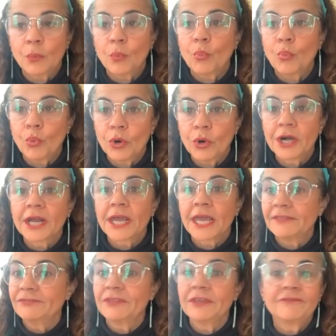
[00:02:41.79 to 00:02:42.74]
work
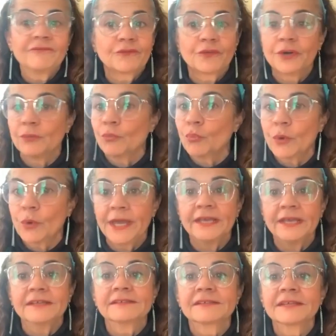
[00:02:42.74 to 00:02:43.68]
in different
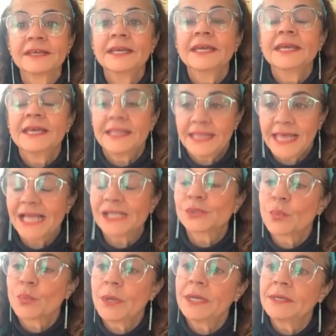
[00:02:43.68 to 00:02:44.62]
ways,
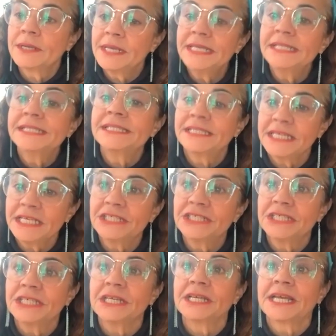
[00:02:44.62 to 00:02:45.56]
that's when his
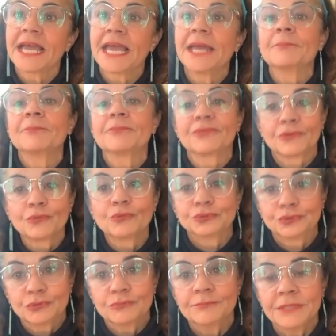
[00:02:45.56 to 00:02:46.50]
teaching came through
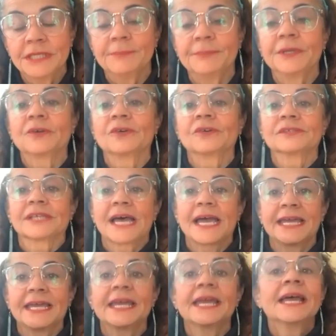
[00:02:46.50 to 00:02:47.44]
to me, because
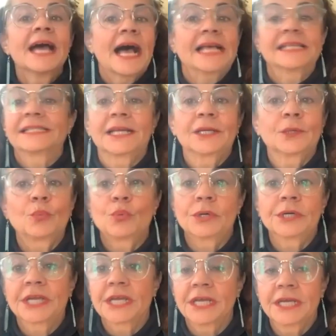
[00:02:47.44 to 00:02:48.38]
I started
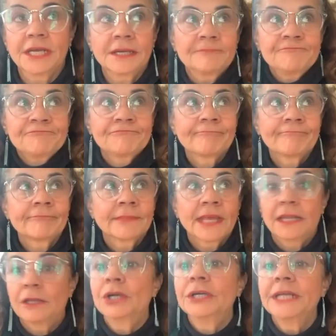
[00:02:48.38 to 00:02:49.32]

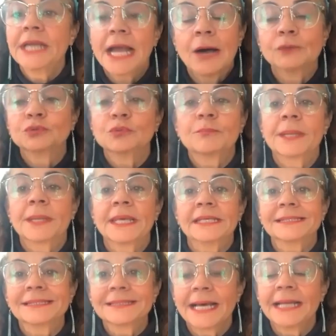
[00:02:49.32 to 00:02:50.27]
learning how to play
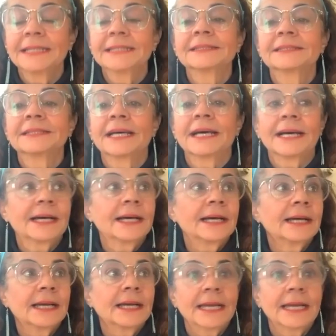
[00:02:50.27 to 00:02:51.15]
salsa